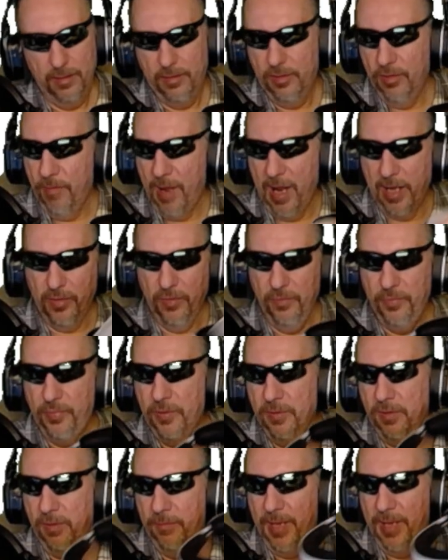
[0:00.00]
to my
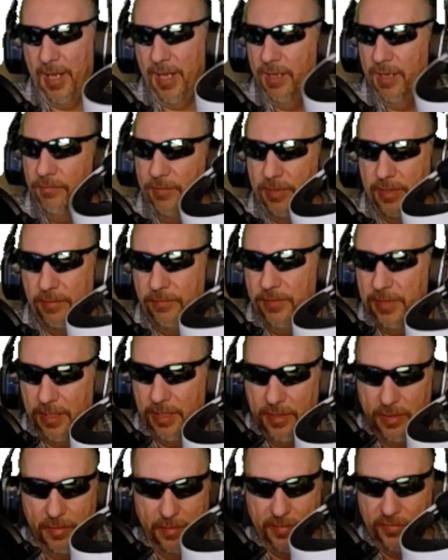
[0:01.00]
computer, man, with a, with a
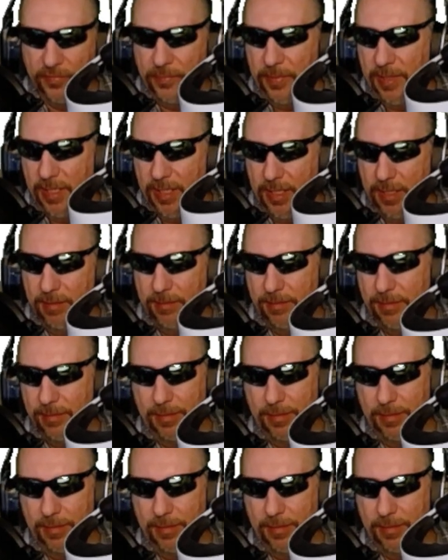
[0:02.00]
USB